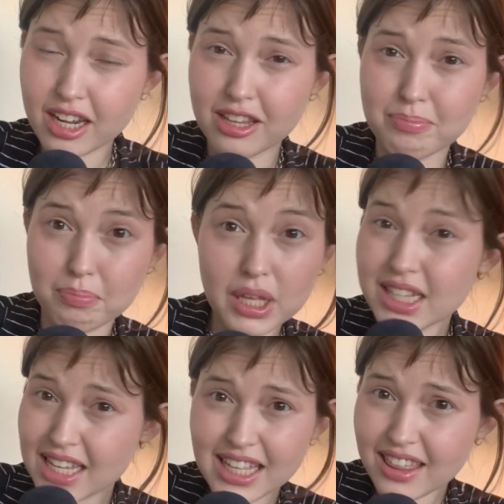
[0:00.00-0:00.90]
it
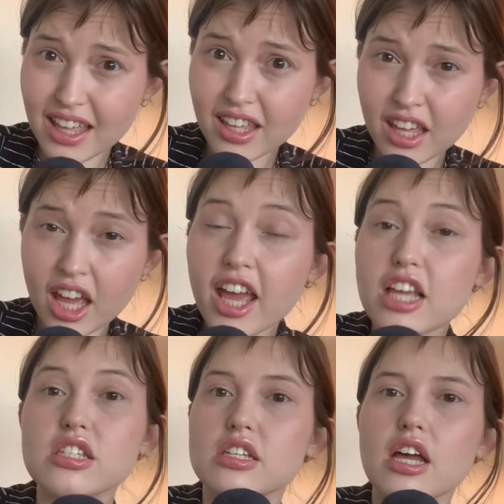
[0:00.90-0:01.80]
means anything
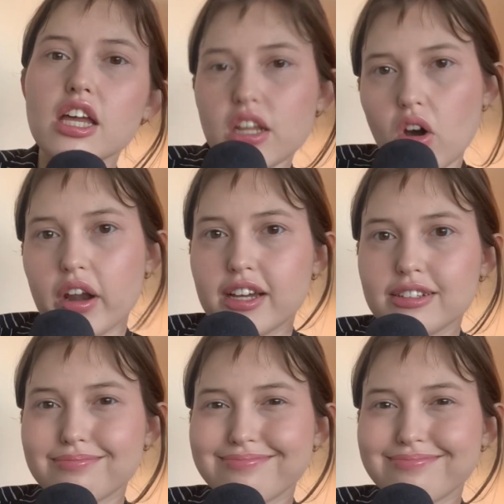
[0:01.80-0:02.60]
is idiotic.